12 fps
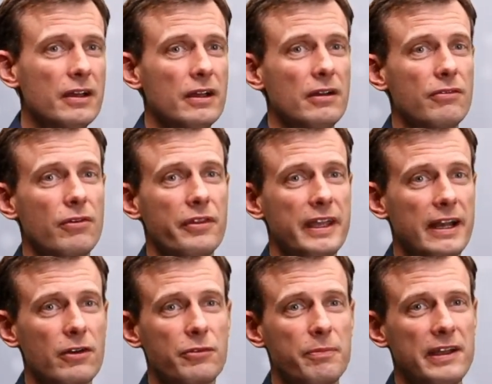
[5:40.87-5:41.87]
for the
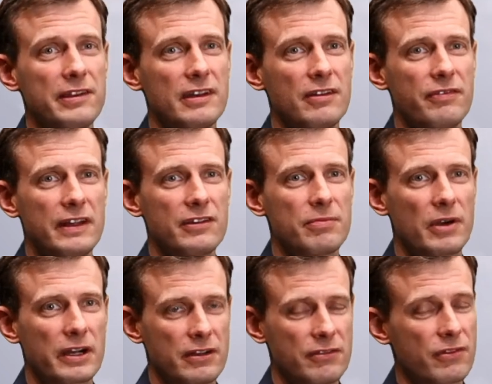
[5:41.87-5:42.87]
aerospace and defense
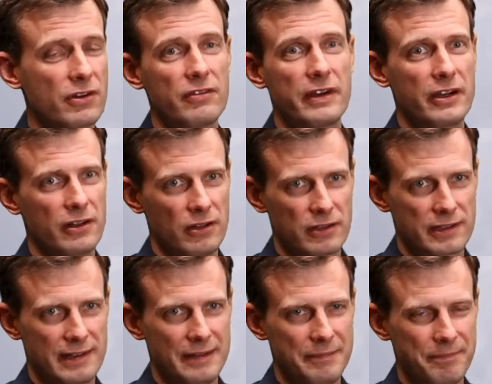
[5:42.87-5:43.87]
market for a very long
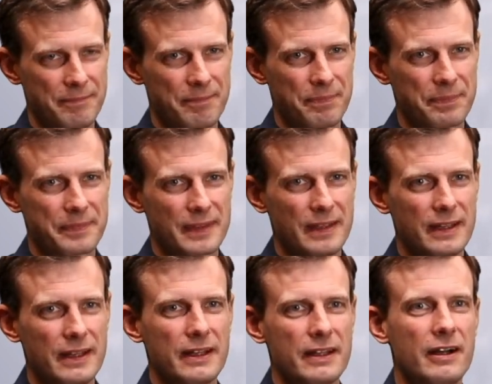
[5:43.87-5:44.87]
time.